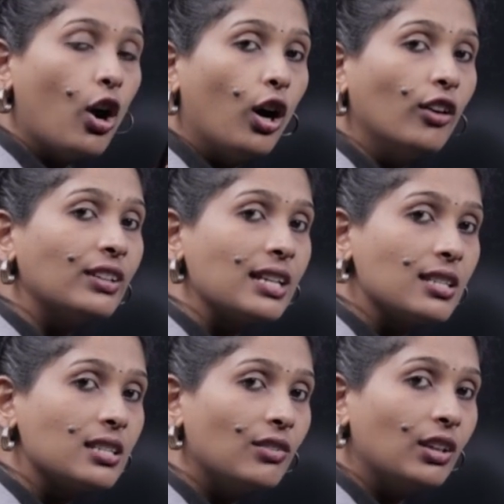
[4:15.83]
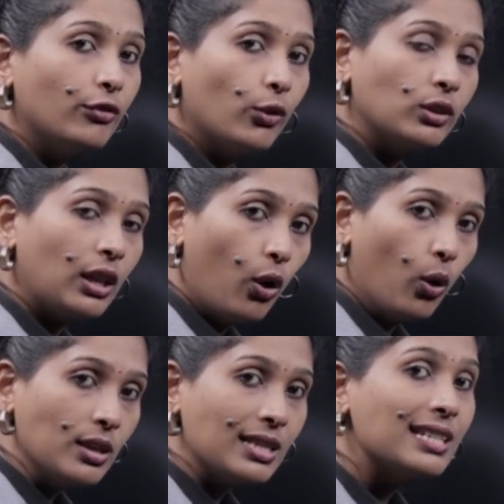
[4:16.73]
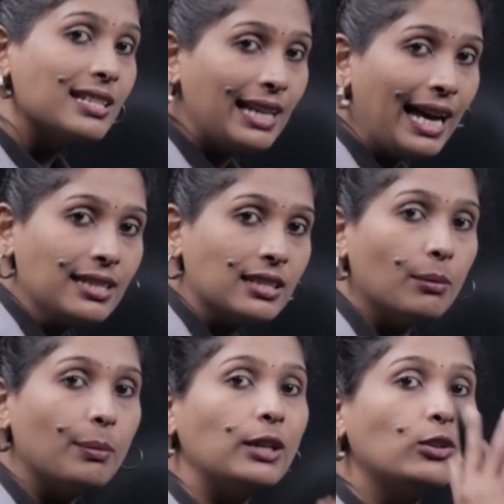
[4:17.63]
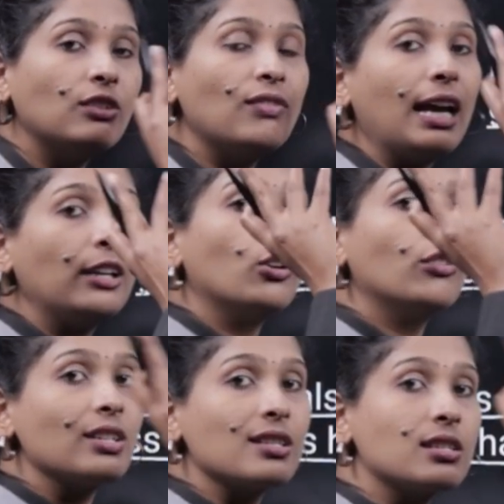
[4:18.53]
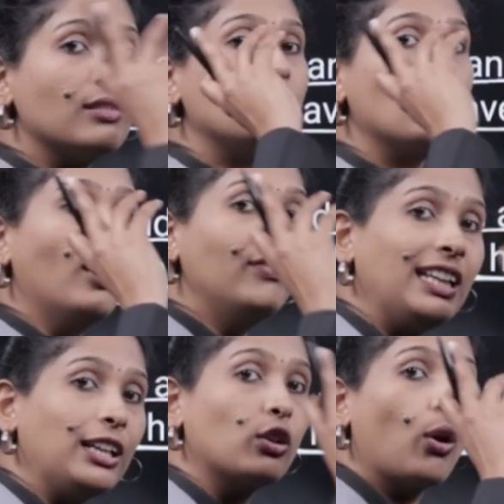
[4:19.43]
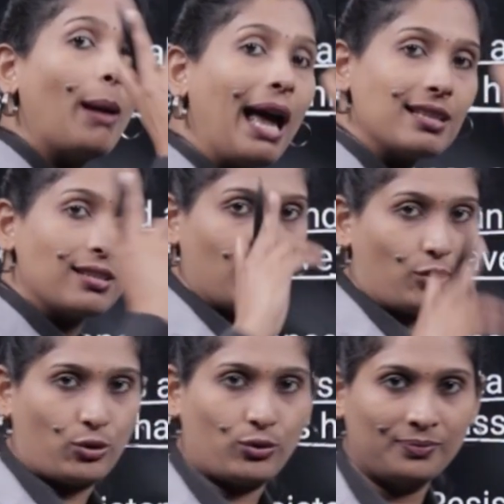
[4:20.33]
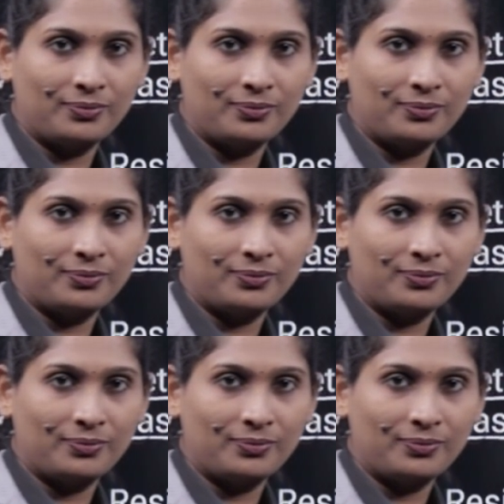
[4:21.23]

of resistivity for those is less compared to the value of resistivity of nichrome as such.